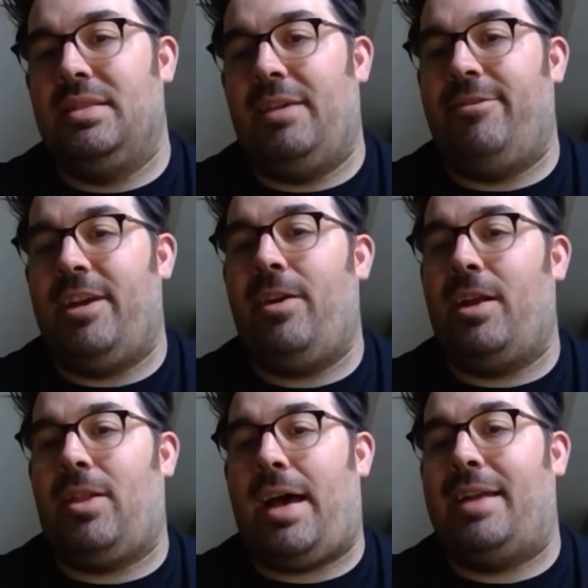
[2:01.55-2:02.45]
they vary
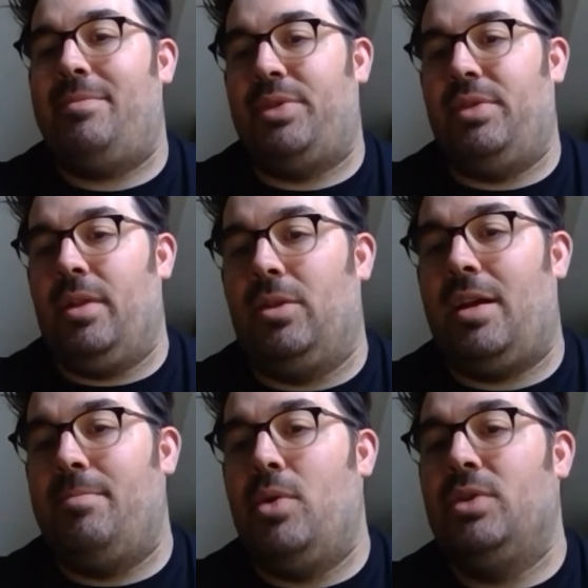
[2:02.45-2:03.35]
a lot, but
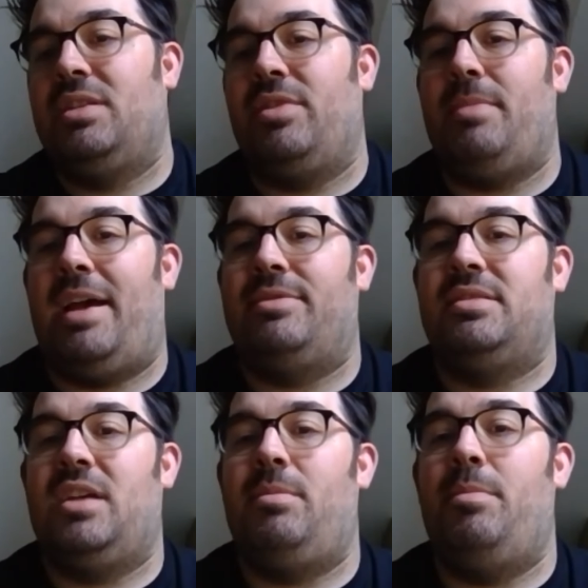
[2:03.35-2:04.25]
most of them have
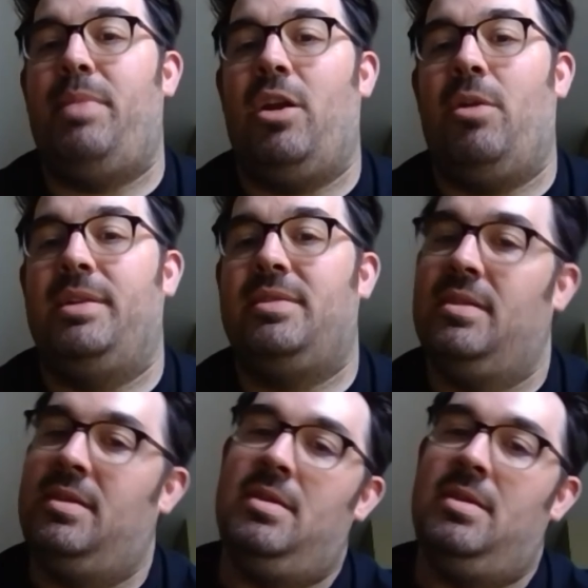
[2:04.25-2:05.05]
some impairment